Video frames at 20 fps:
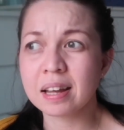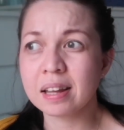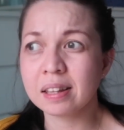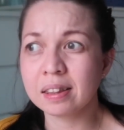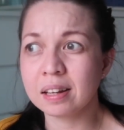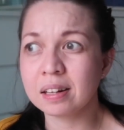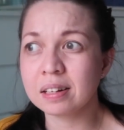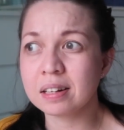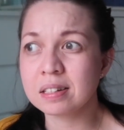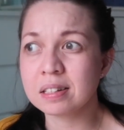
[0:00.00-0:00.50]
I
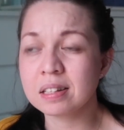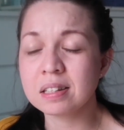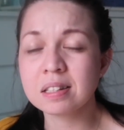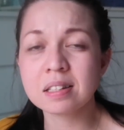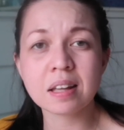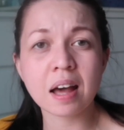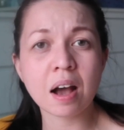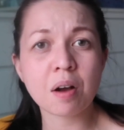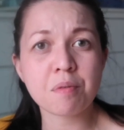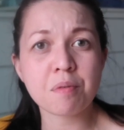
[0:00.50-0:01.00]
think this
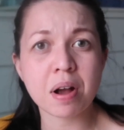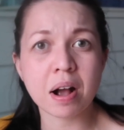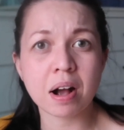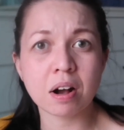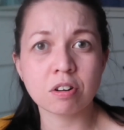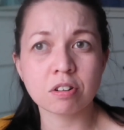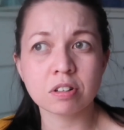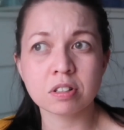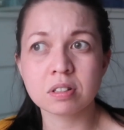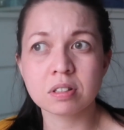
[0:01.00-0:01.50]
is
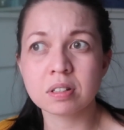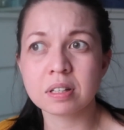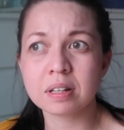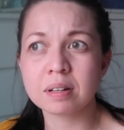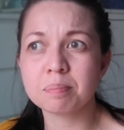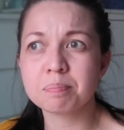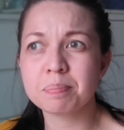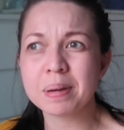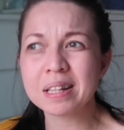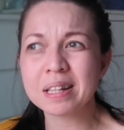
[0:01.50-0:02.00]
around
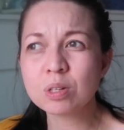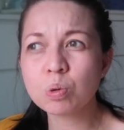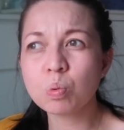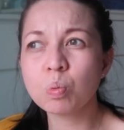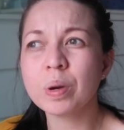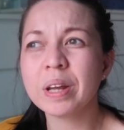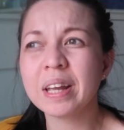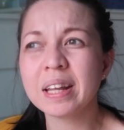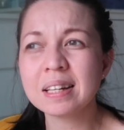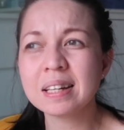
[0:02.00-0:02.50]

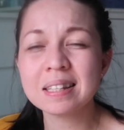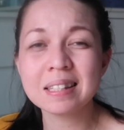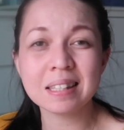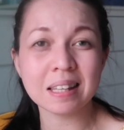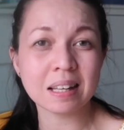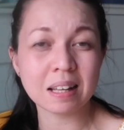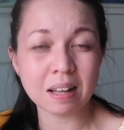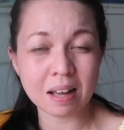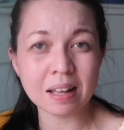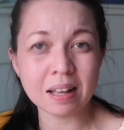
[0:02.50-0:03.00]
between
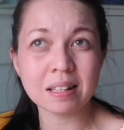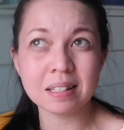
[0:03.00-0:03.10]
6,